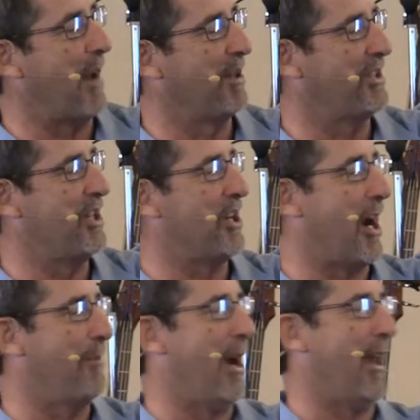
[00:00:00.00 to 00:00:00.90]
to see
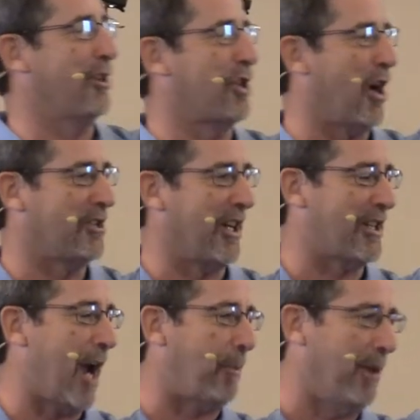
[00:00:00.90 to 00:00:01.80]
Jerry Brown in church in a
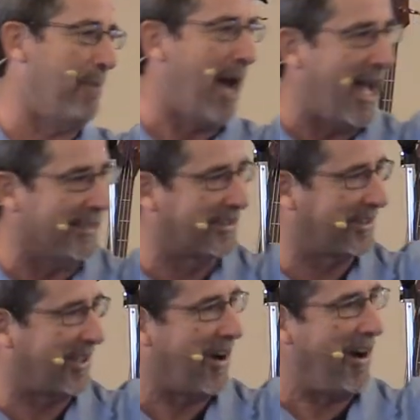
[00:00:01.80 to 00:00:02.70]
couple of
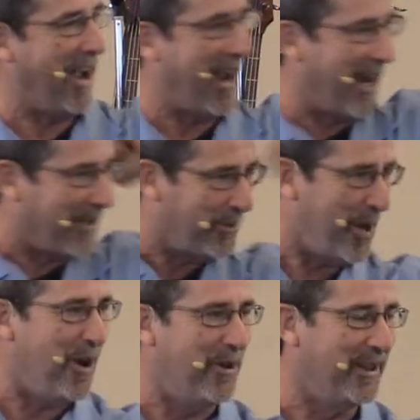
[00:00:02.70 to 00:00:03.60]
months. All right. Woo.